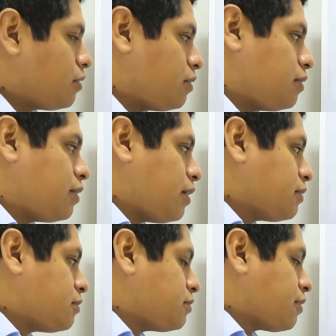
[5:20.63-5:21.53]

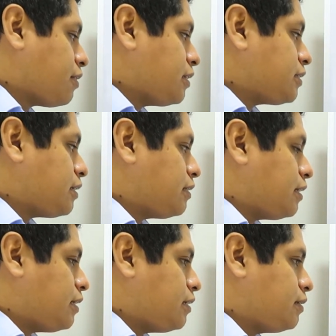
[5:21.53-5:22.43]
Other things that
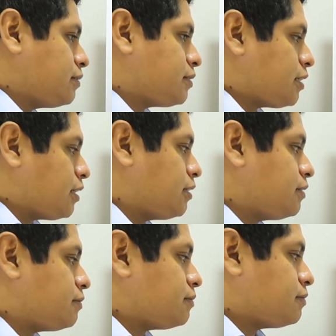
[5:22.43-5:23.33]
they
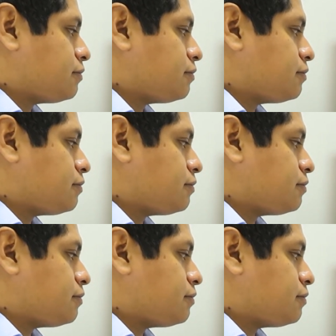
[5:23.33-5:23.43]
say,